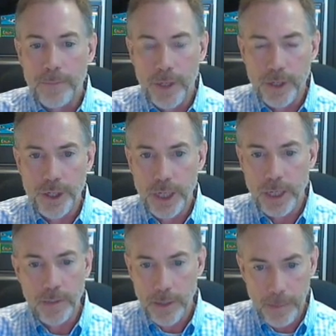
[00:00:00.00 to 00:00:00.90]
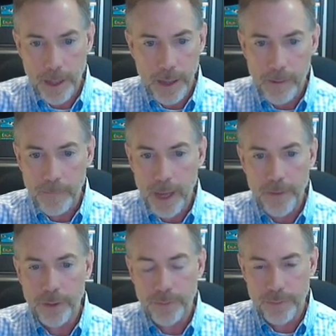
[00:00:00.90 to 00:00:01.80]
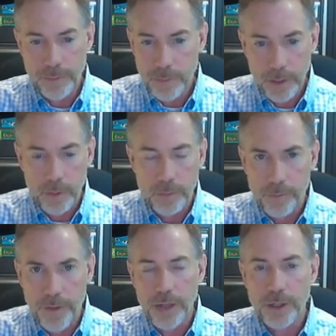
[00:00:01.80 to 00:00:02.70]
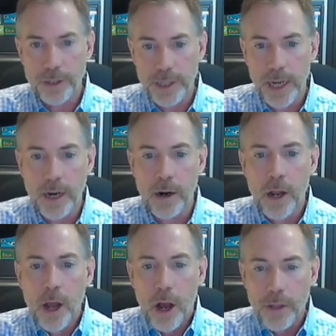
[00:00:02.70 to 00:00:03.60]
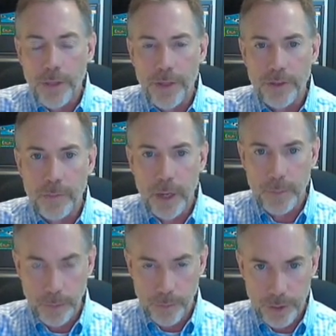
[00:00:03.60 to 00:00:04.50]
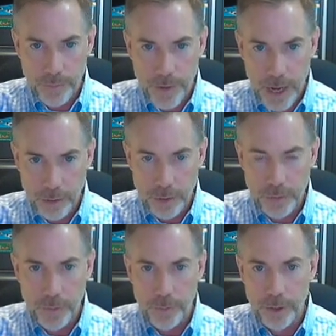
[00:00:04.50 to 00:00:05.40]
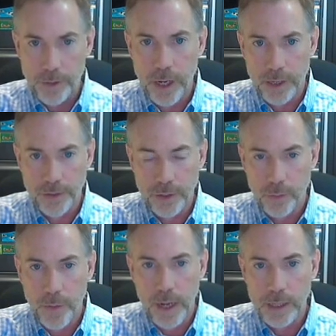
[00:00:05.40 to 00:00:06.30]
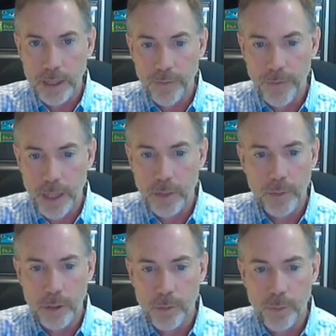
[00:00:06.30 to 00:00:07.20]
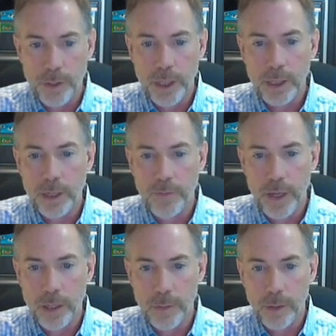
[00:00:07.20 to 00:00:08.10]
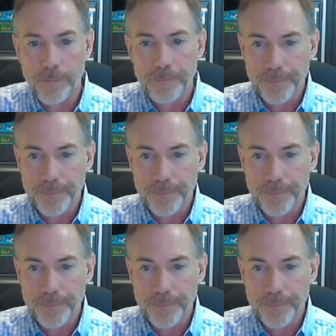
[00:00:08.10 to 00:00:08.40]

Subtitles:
did she have a vaginal tear, all the things that might be risk factors for metritis that are readily available or routinely available.